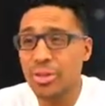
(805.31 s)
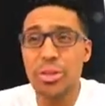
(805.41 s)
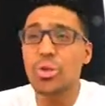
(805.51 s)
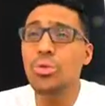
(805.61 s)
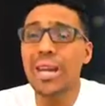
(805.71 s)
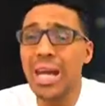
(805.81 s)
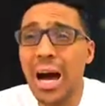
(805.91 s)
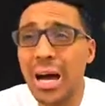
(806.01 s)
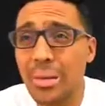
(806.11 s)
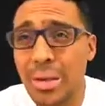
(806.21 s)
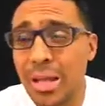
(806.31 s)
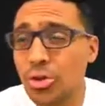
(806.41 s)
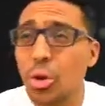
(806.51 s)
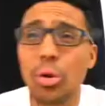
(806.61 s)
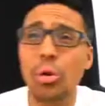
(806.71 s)
The U economy
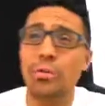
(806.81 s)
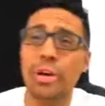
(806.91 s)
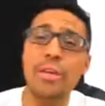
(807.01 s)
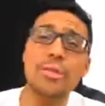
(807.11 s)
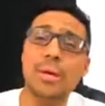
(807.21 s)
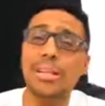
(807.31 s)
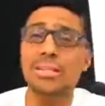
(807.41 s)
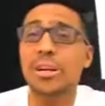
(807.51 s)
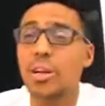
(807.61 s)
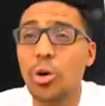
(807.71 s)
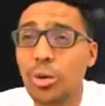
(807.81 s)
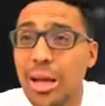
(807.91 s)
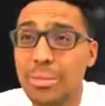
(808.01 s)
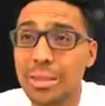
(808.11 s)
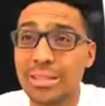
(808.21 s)
is all over. Everybody's starting
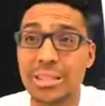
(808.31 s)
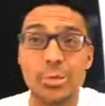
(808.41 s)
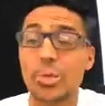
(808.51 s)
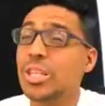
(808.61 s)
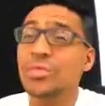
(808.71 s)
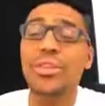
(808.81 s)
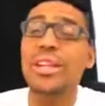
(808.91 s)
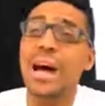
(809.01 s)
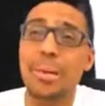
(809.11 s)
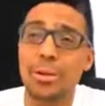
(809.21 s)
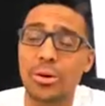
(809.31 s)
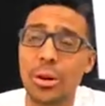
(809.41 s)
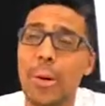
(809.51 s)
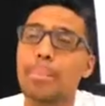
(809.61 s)
online businesses, which is phenomenal.